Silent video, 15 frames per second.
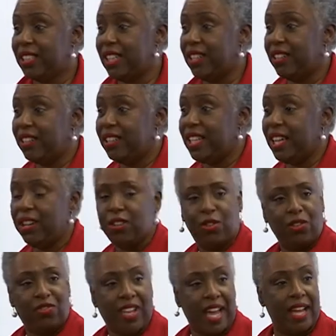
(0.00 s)
that are there,
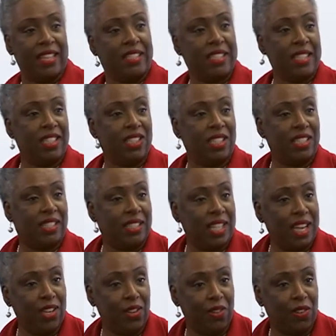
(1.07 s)
you've got Tennessee
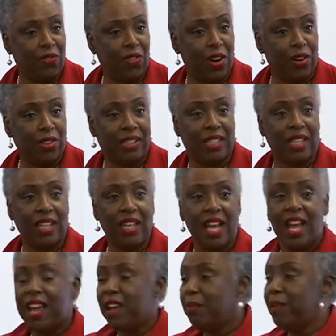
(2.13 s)
State University,
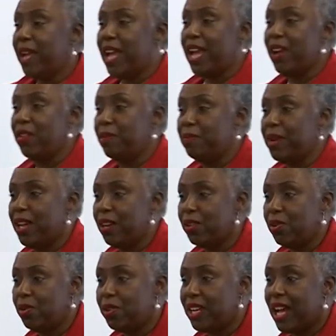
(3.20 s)
Meharry
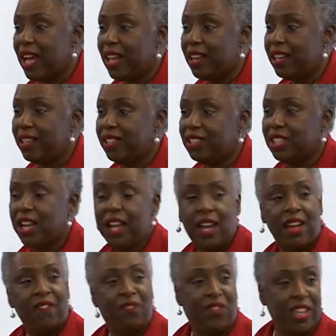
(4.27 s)
Medical College,
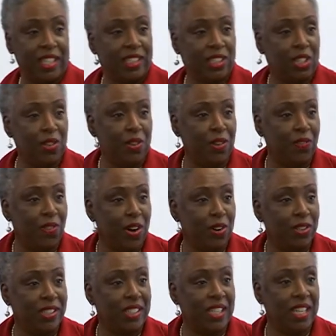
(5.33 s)
Fisk
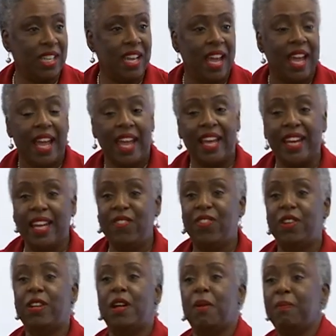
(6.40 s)
University, and
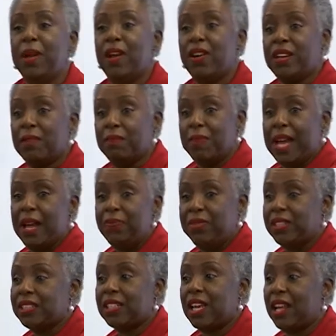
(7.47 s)
even American
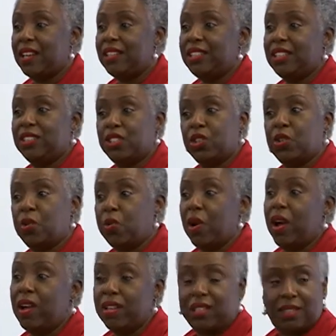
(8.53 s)
Baptist colleges
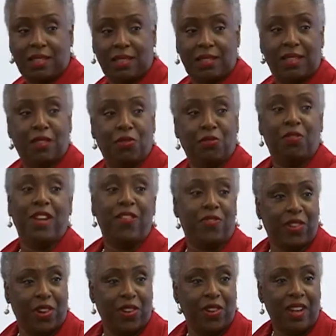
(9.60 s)
across the
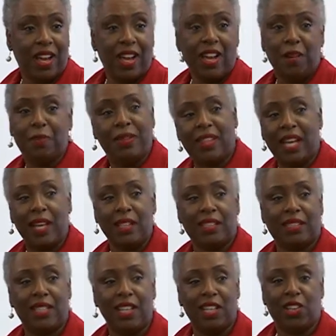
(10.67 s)
river, but they'd
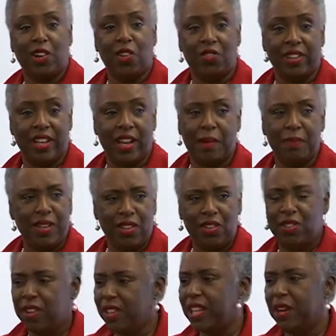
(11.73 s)
sneak over there. I mean, you
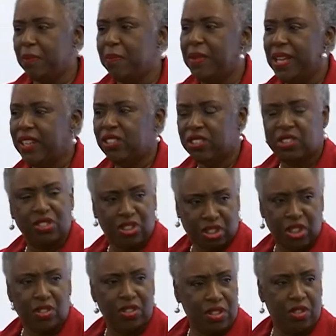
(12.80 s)
know, they're ministers,
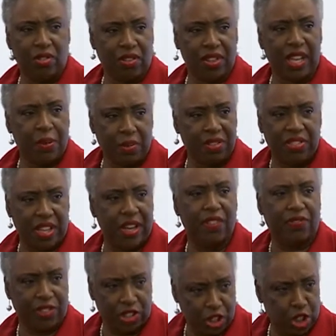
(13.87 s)
so, you know, they were there
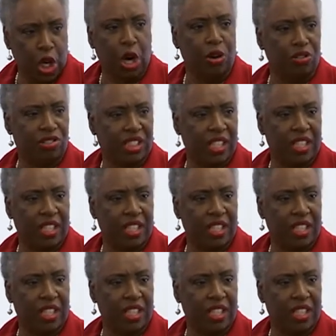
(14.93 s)
for church